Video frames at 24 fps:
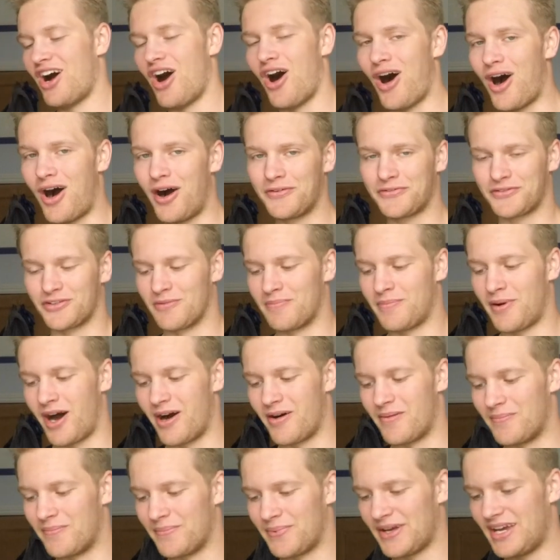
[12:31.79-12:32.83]
after a
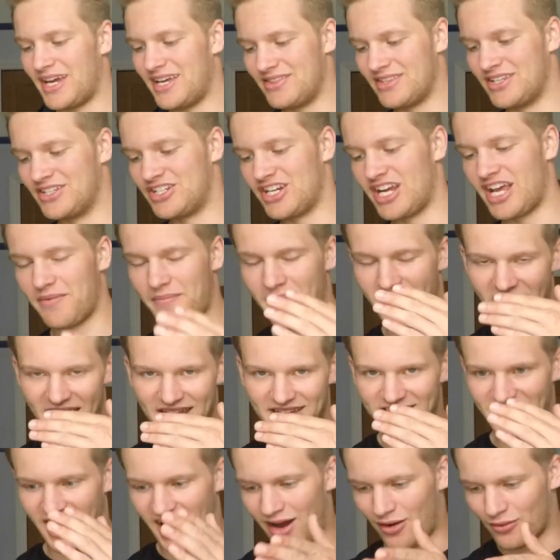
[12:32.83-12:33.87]
pump in the gym, head
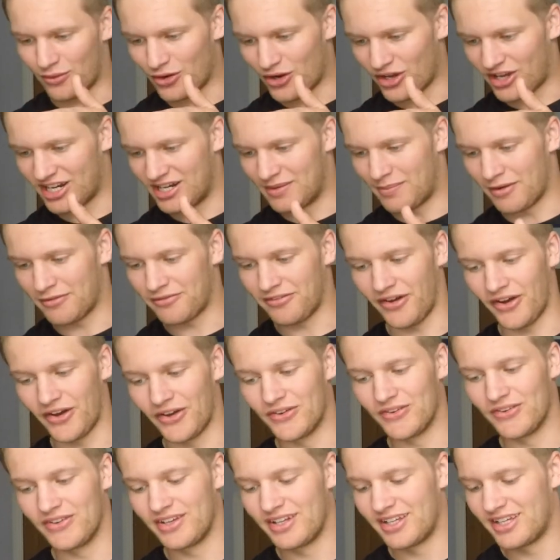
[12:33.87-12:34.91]
down, looking at my
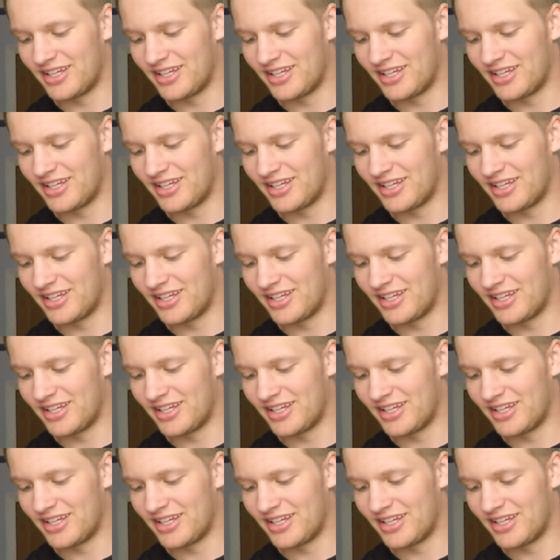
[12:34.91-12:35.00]
phone.